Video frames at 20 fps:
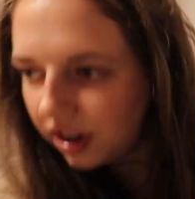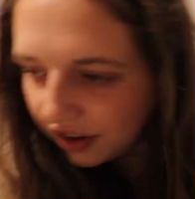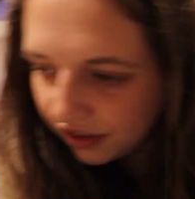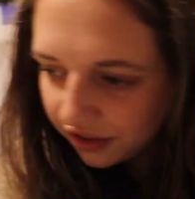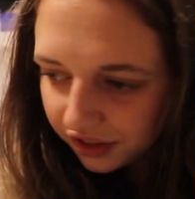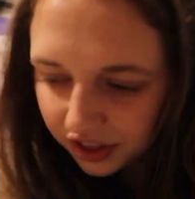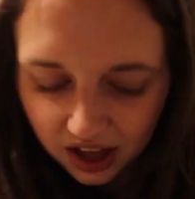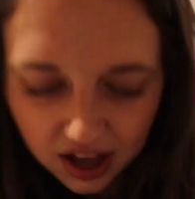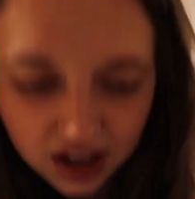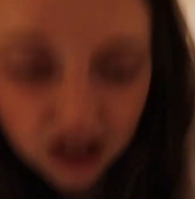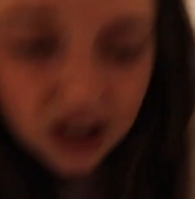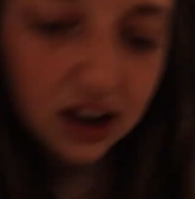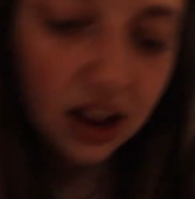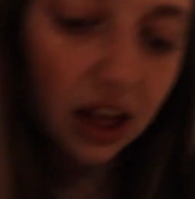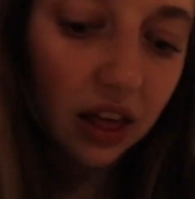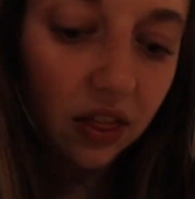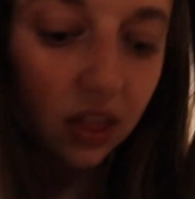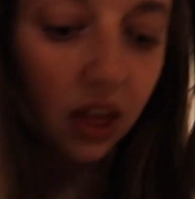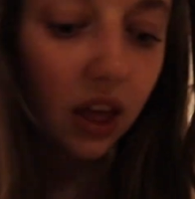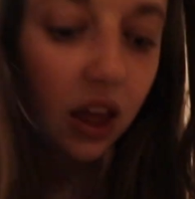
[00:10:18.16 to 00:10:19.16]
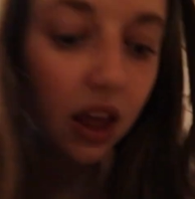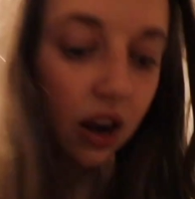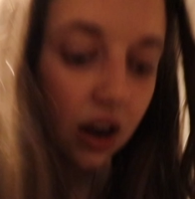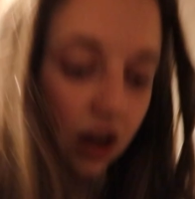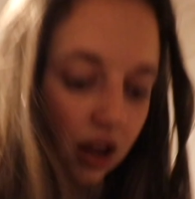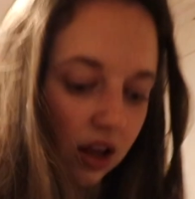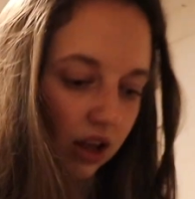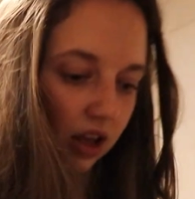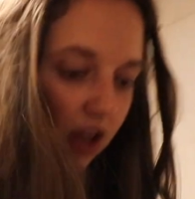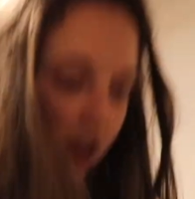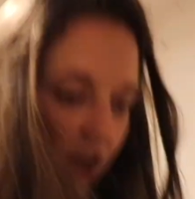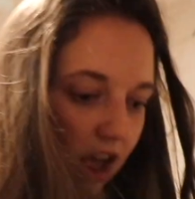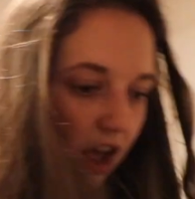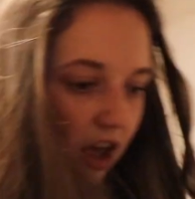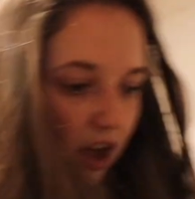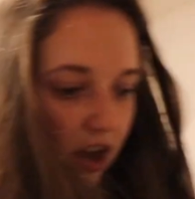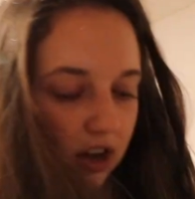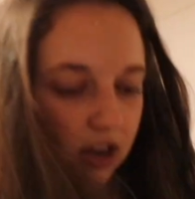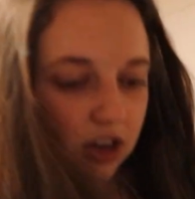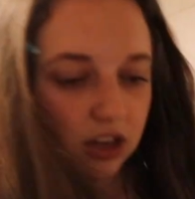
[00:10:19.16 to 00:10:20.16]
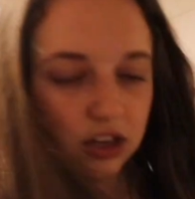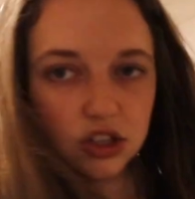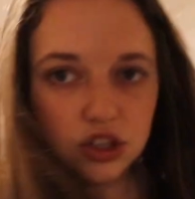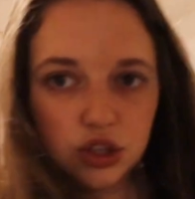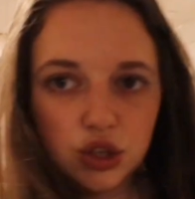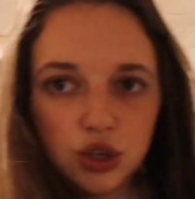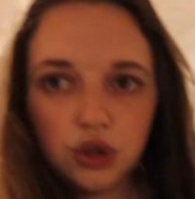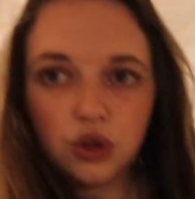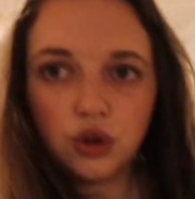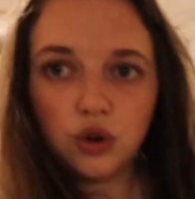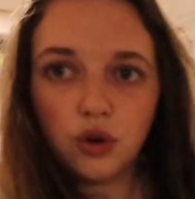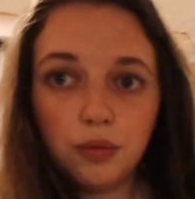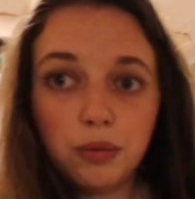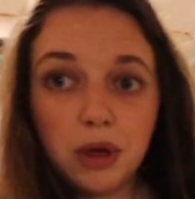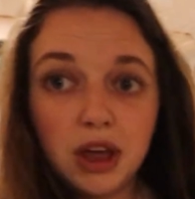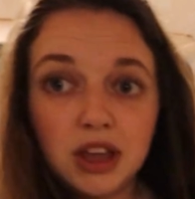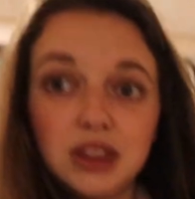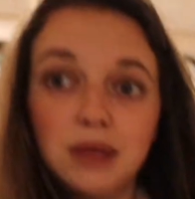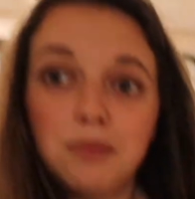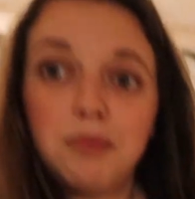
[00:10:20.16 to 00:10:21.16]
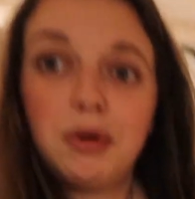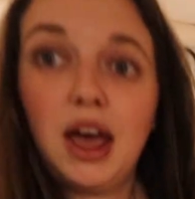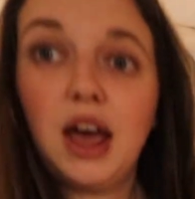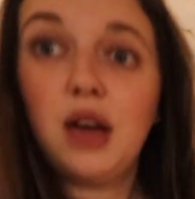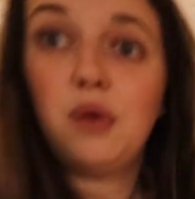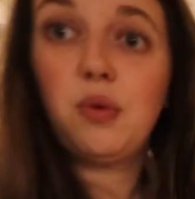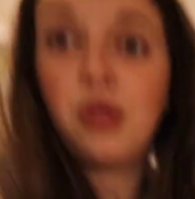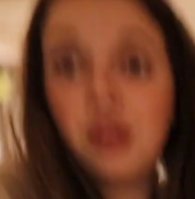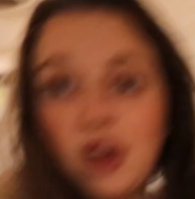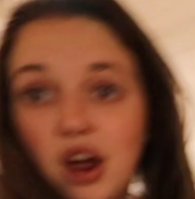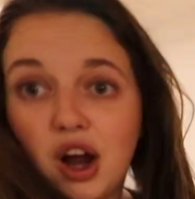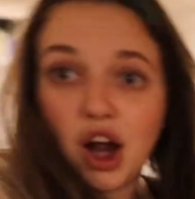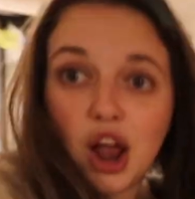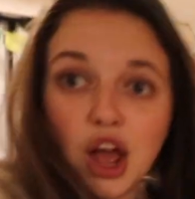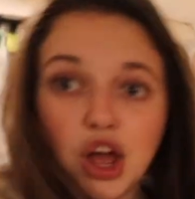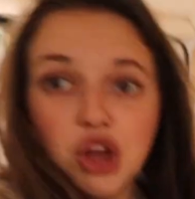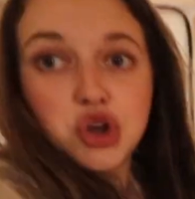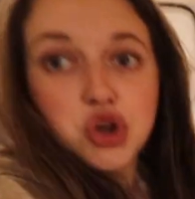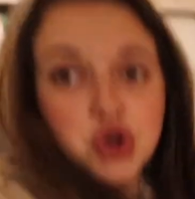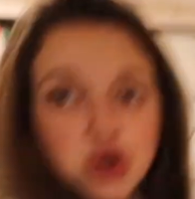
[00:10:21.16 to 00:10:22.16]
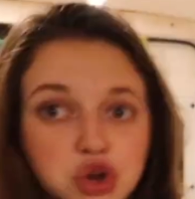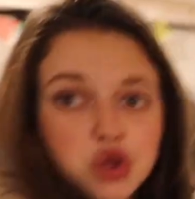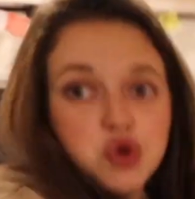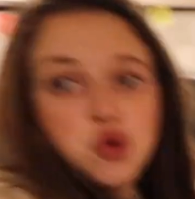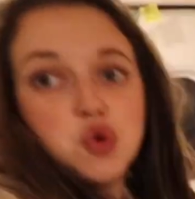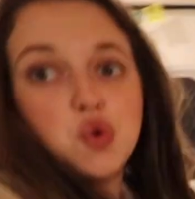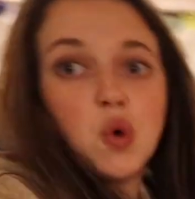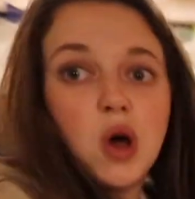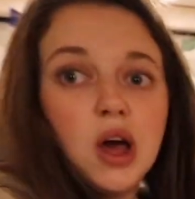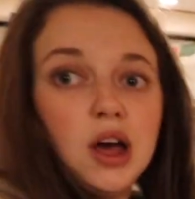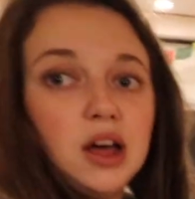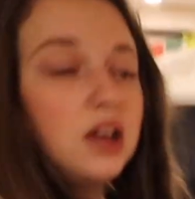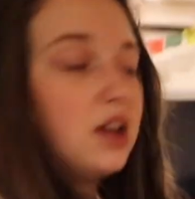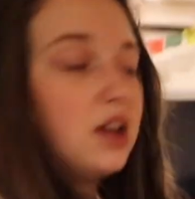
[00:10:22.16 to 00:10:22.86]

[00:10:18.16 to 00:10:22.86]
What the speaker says: off that, and then I need to make the bed with our new